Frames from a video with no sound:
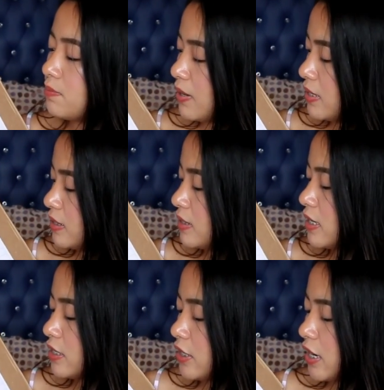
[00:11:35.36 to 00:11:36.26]
spaces
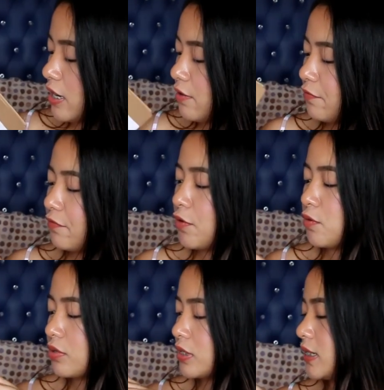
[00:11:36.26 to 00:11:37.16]
and creative
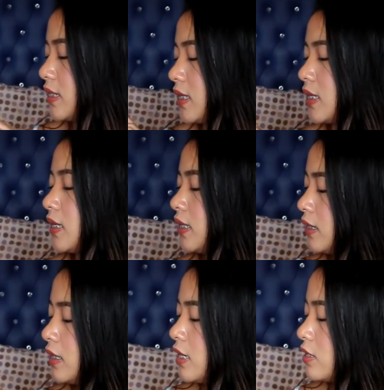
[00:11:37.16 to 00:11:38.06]
folks.
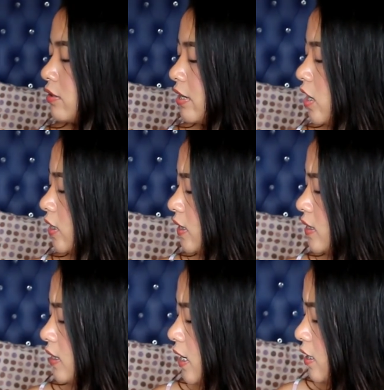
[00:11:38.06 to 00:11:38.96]
So, I got
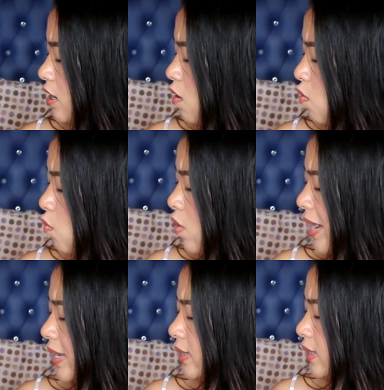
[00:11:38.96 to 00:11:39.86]
this in
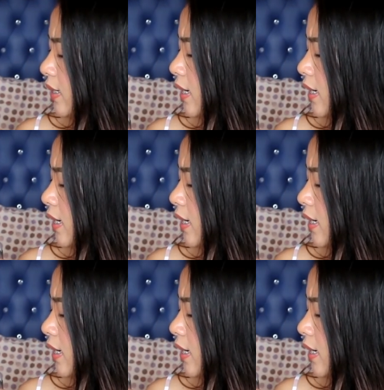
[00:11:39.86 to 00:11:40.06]
white